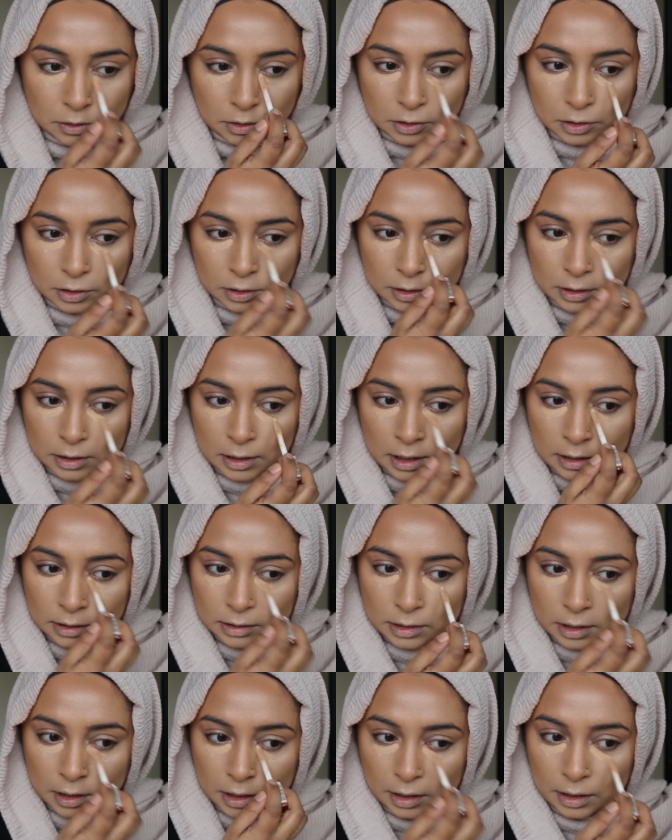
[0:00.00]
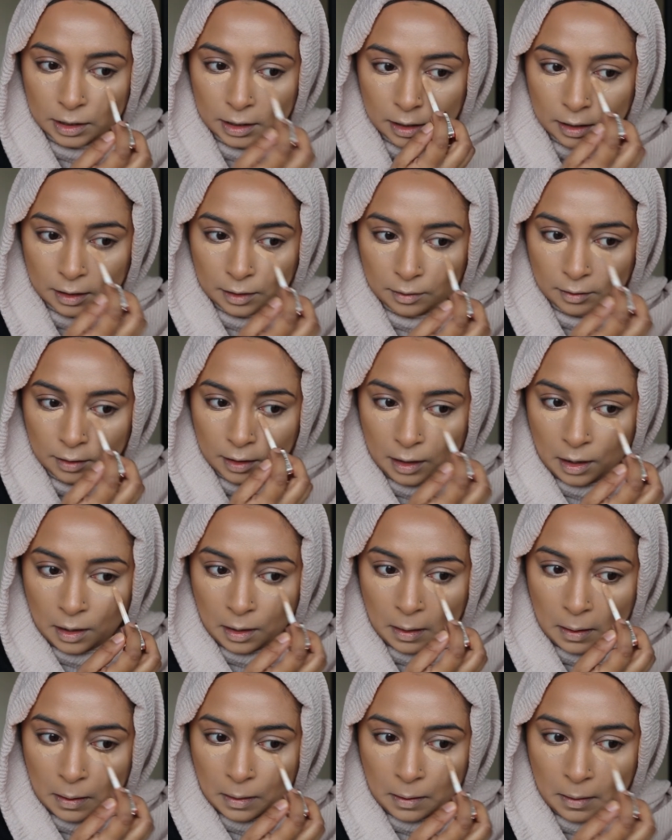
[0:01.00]
Just that tiny area.
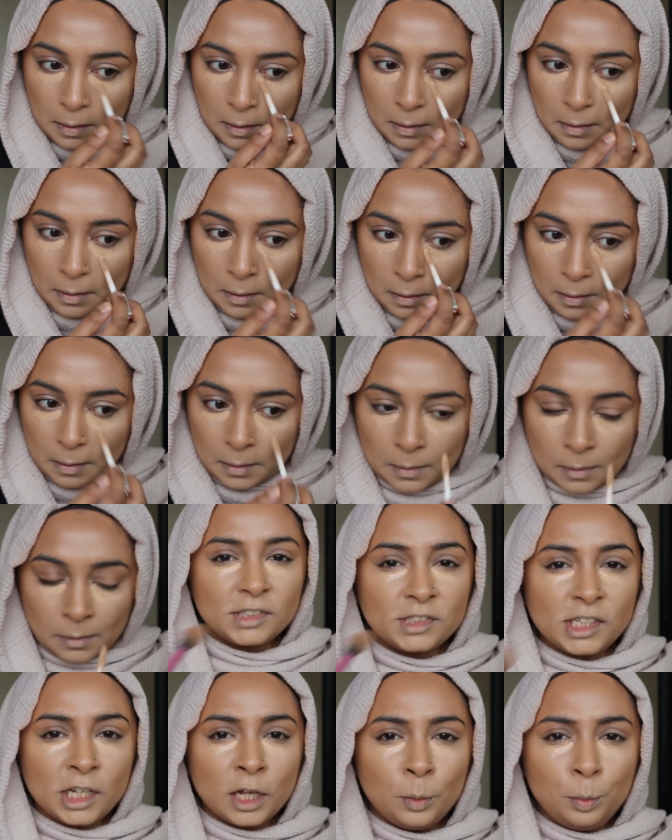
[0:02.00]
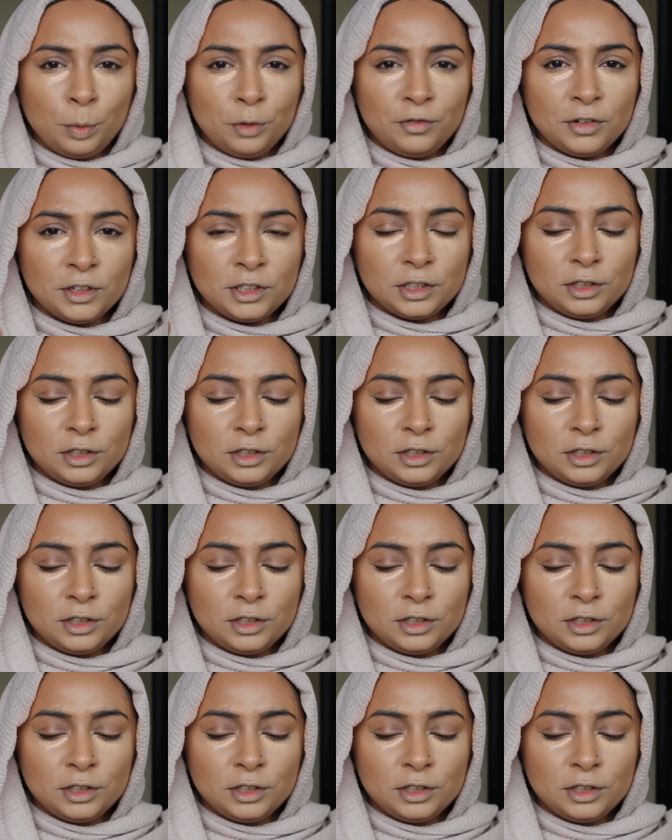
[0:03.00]
I prefer